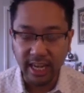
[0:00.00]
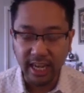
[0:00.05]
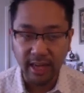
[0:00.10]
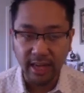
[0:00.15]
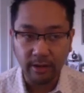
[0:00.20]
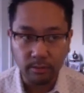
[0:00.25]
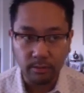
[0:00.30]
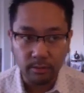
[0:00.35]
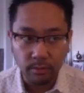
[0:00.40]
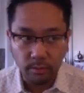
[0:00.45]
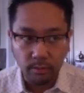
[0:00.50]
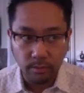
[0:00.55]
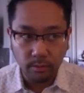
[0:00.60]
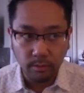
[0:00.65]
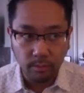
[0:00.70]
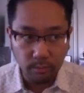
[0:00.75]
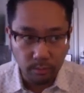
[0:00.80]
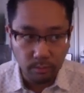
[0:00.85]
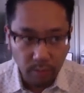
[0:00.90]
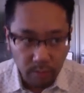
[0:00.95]
And
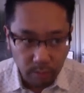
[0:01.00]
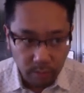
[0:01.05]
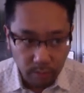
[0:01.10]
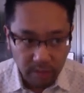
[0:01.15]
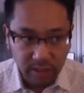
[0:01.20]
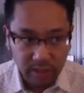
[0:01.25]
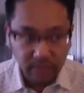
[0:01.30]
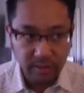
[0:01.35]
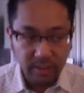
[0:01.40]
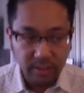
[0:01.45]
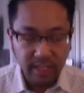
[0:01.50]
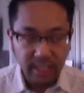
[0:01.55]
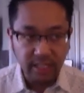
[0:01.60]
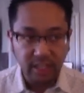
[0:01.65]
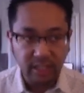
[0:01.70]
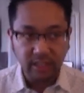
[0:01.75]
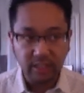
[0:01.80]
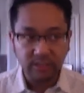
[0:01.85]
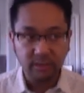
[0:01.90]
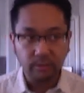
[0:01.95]
what we're doing
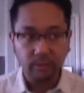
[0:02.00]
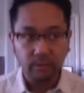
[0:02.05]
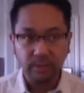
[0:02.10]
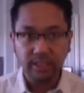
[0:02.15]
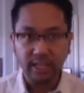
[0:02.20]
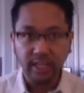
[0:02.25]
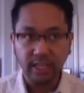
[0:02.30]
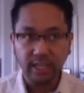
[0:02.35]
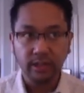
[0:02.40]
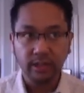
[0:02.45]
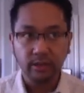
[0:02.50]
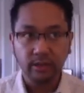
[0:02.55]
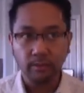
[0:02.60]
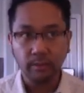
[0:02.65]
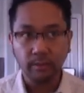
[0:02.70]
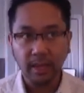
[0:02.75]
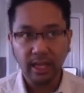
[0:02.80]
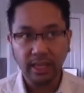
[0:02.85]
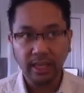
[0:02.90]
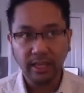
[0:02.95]
here is we're taking
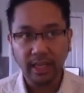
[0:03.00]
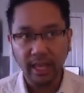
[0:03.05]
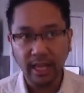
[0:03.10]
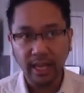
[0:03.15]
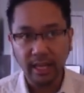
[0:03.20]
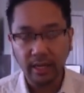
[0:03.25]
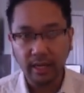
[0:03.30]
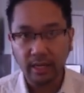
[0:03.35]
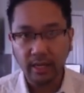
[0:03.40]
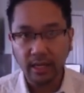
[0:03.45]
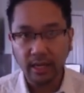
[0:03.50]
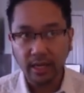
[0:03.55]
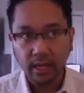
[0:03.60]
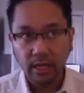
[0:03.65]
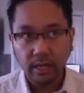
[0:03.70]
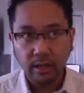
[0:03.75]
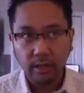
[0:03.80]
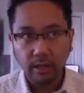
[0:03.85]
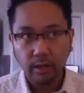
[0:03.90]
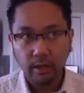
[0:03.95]
away that
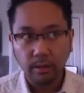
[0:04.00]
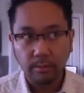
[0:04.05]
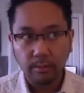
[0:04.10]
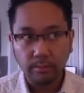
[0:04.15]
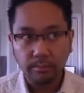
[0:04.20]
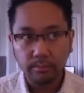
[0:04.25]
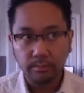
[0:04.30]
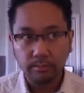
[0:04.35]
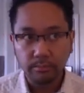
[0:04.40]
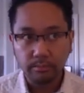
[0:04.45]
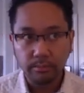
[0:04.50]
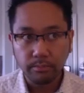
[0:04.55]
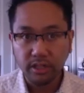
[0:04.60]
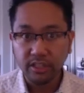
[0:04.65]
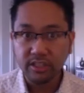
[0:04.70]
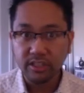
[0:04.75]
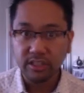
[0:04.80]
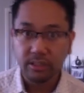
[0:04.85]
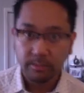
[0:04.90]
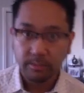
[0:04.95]

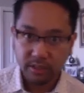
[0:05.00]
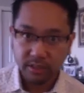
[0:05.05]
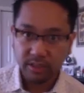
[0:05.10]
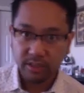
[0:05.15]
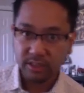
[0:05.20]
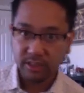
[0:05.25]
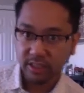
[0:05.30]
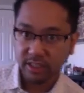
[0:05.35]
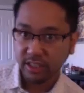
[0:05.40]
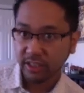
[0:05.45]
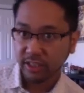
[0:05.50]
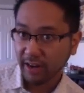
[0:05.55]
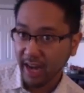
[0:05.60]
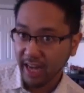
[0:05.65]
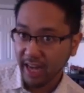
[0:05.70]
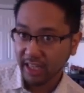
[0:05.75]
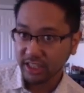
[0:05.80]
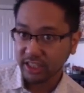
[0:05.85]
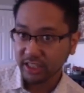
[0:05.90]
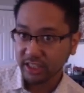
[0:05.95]
person-to-person
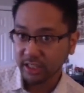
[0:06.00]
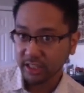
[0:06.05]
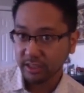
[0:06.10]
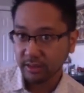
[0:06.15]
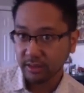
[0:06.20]
interaction